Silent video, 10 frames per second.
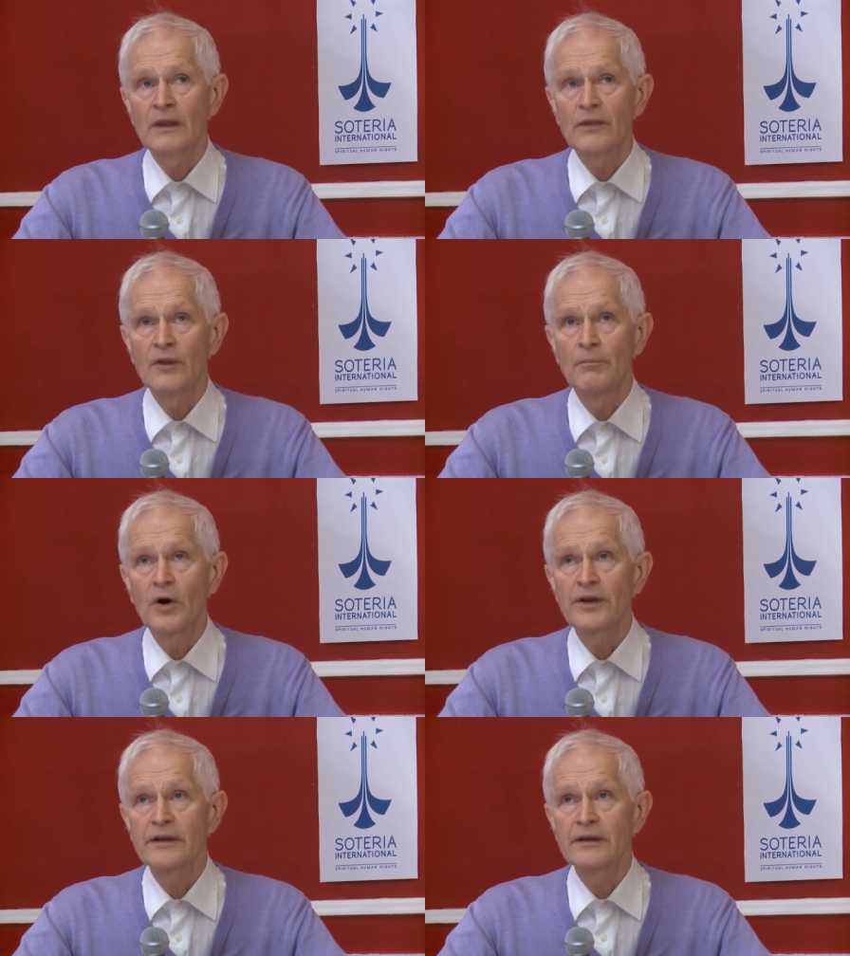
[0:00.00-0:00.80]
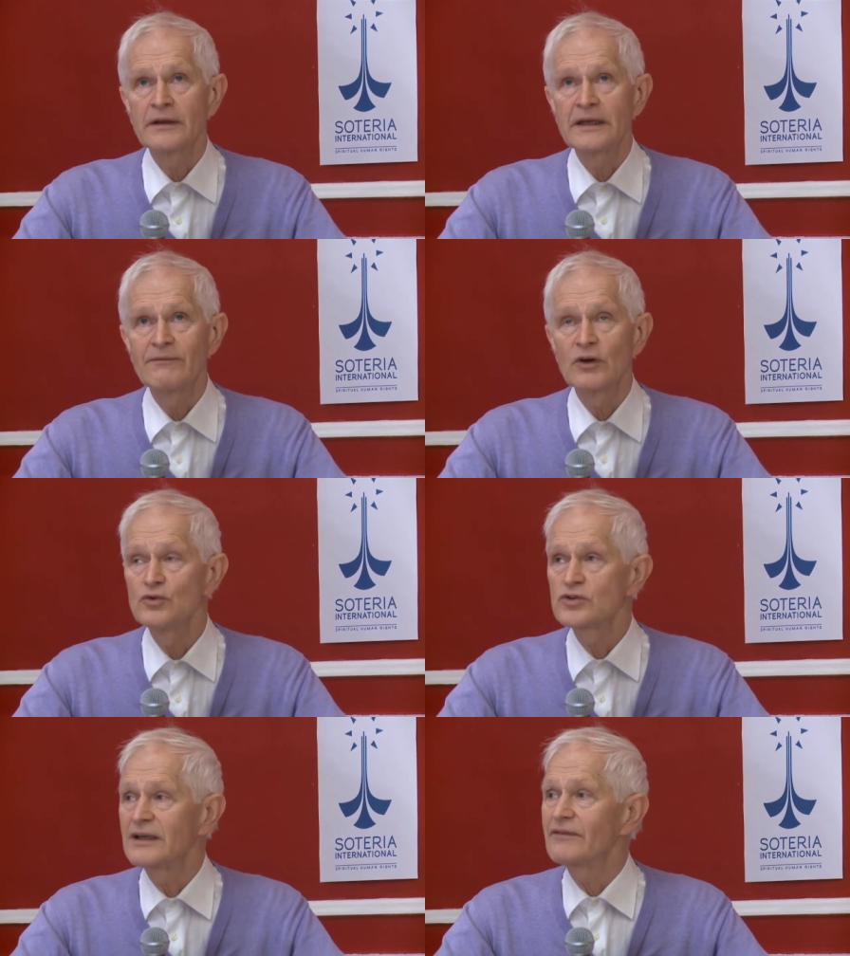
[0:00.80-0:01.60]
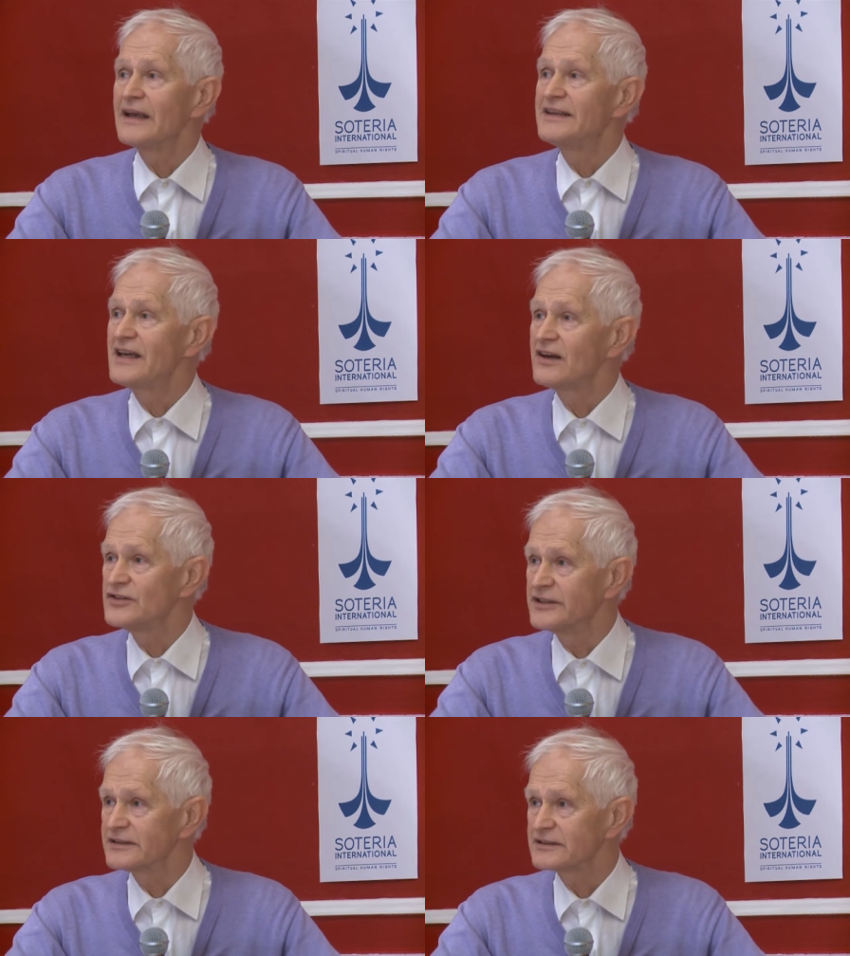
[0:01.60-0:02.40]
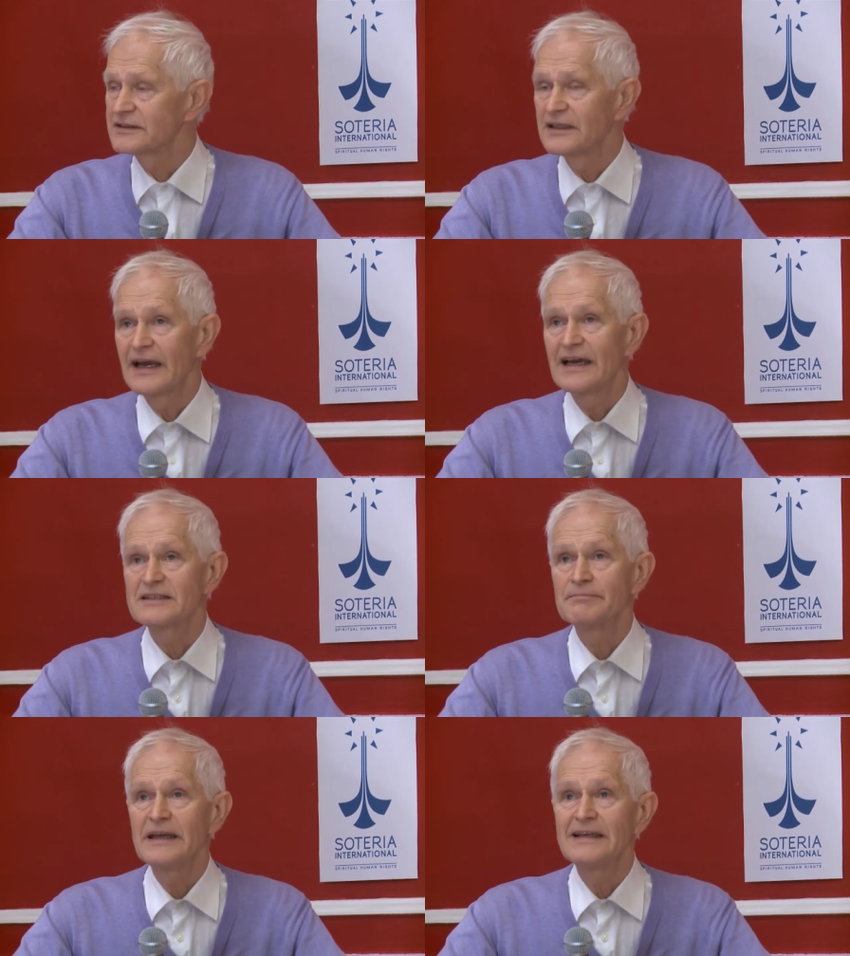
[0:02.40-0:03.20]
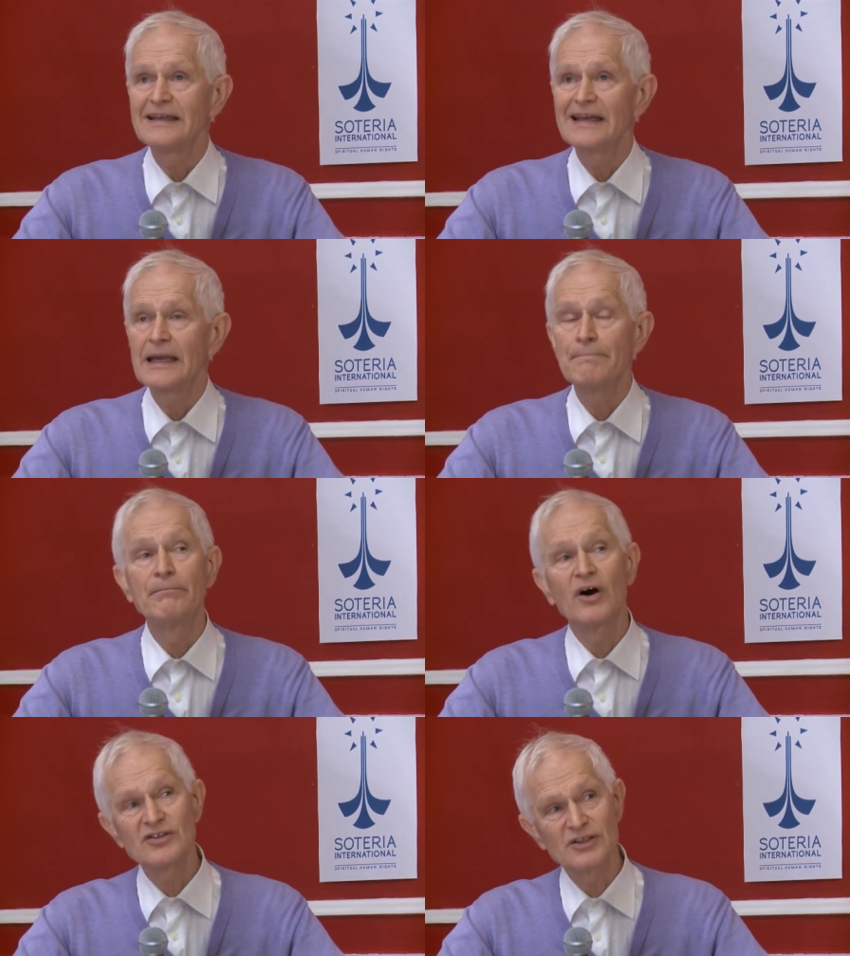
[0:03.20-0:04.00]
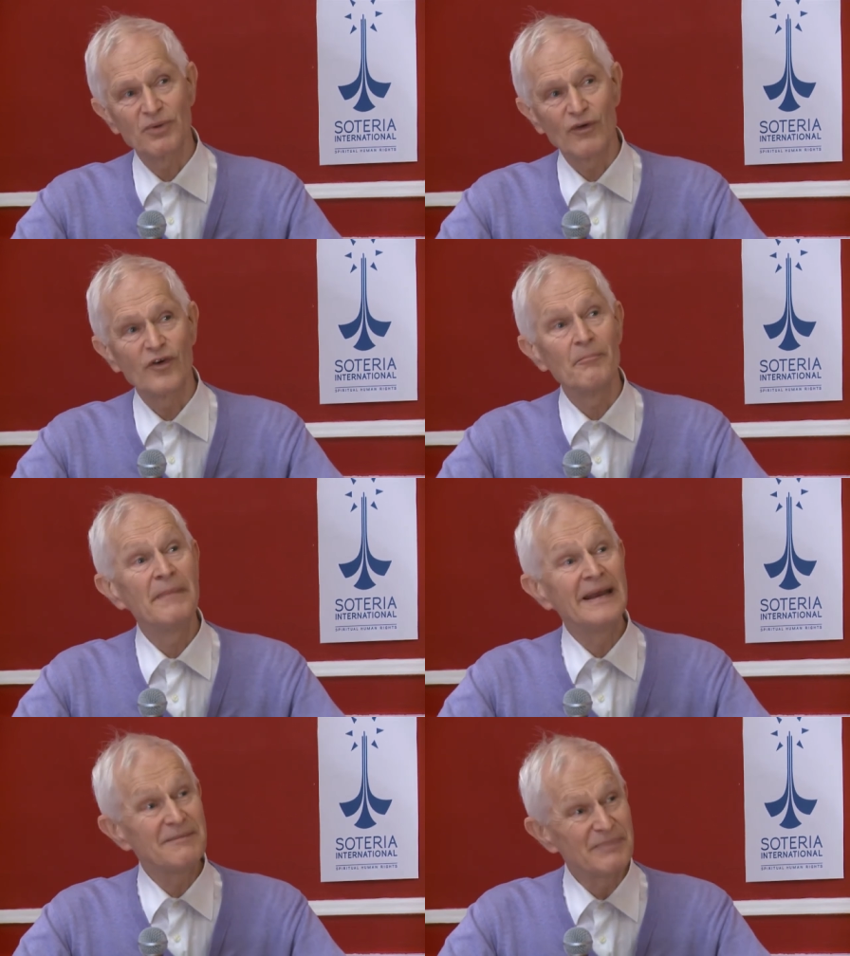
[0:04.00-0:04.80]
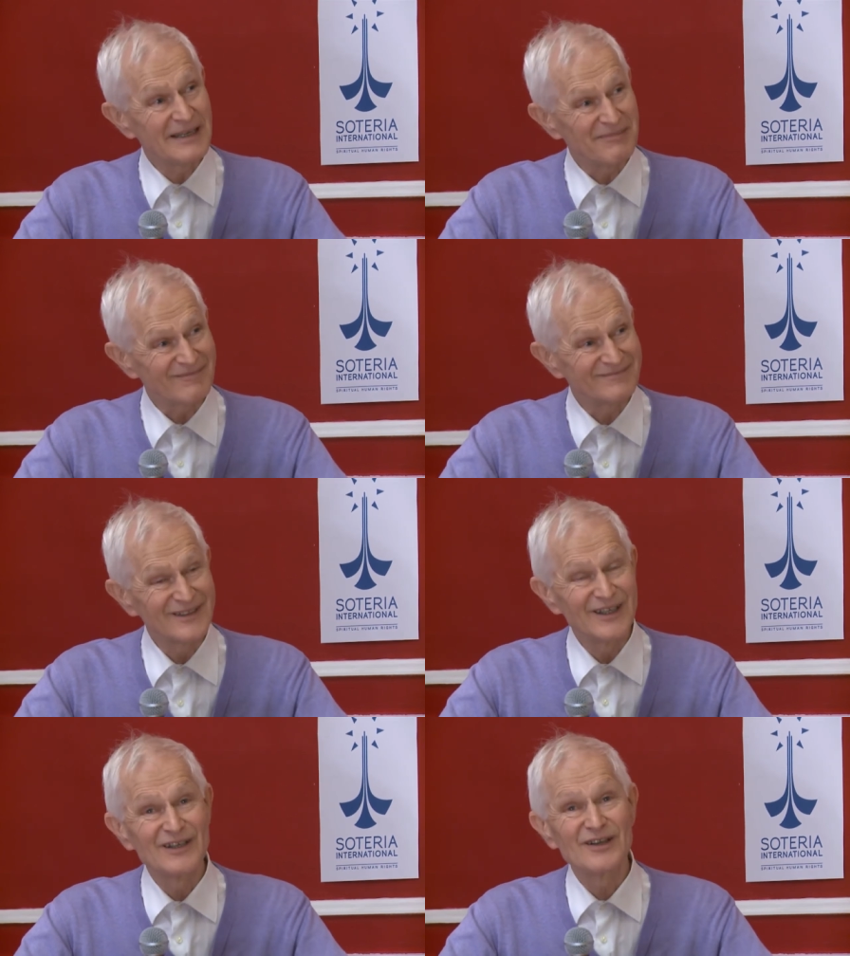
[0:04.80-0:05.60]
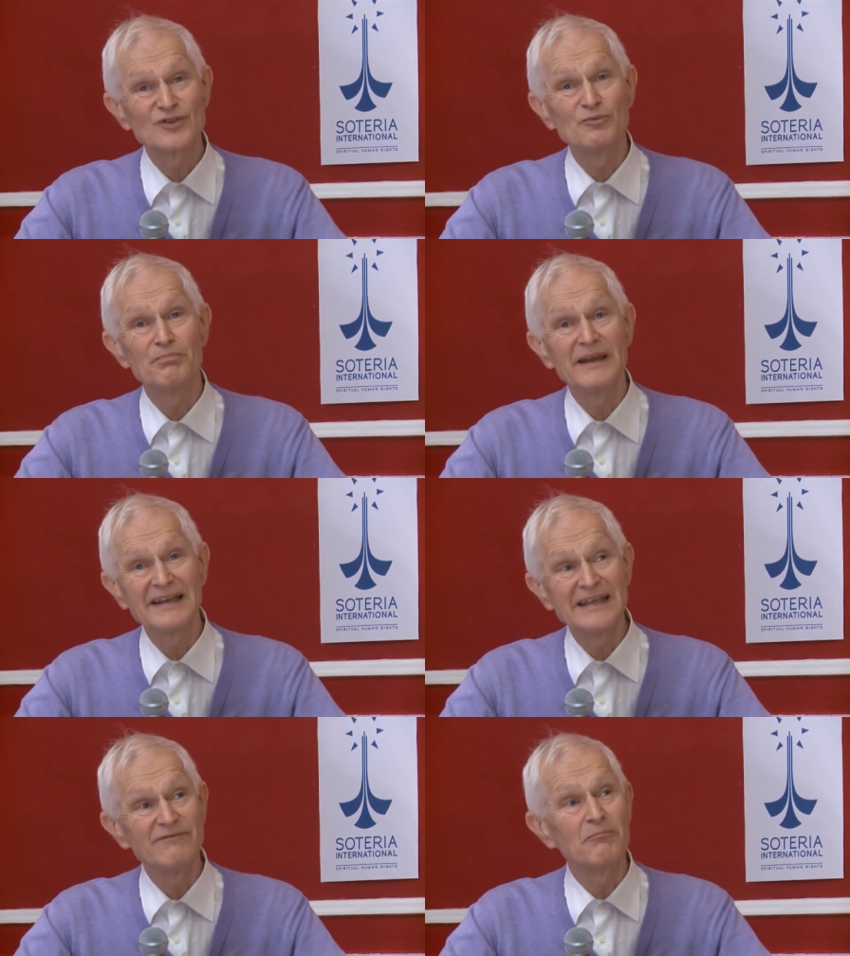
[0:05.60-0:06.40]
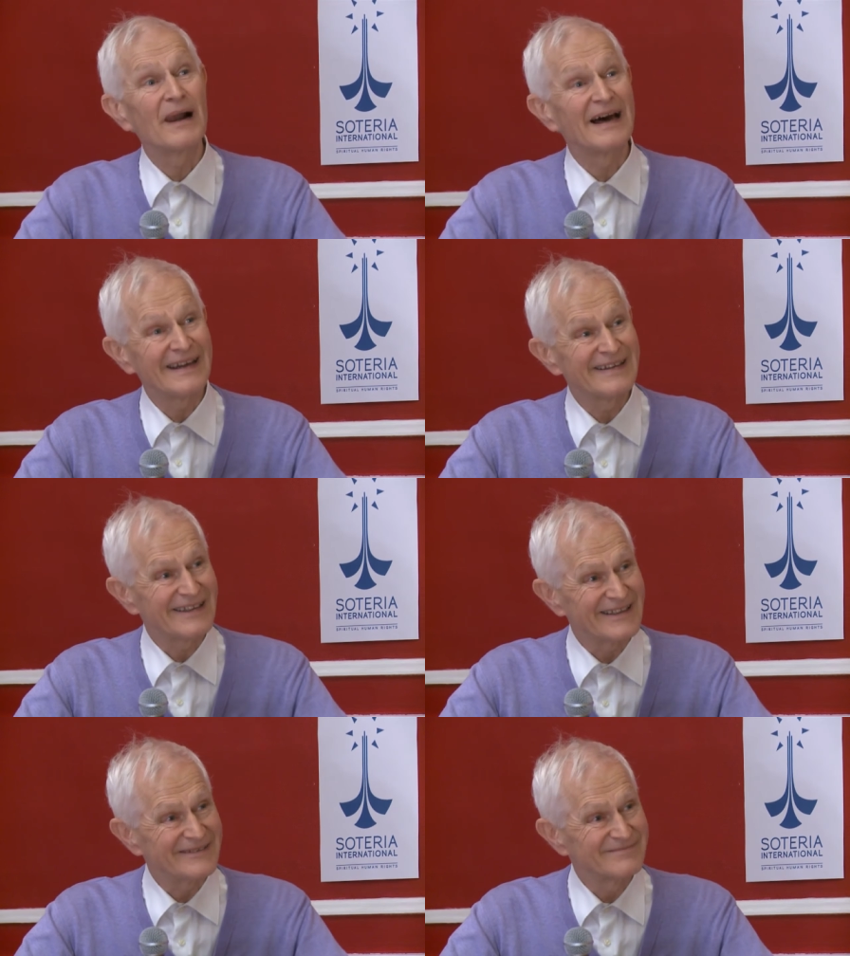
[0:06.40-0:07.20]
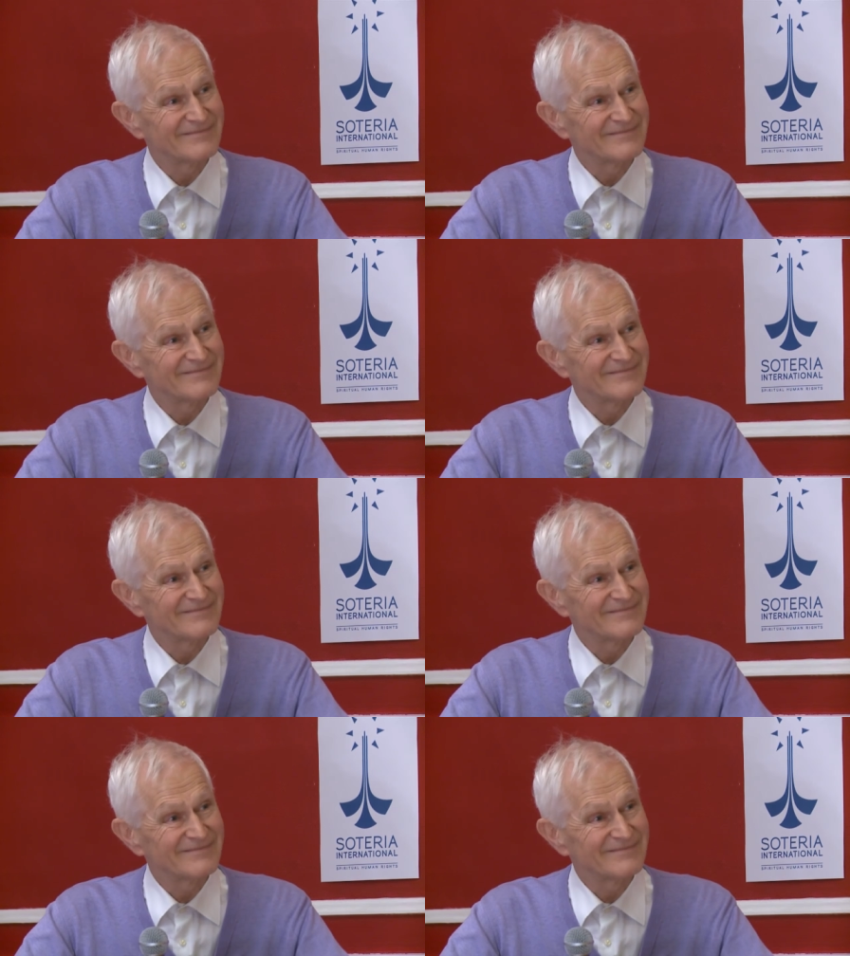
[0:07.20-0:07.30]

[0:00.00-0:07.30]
the modern evolution of intelligence has made it impossible for many people to believe blindly.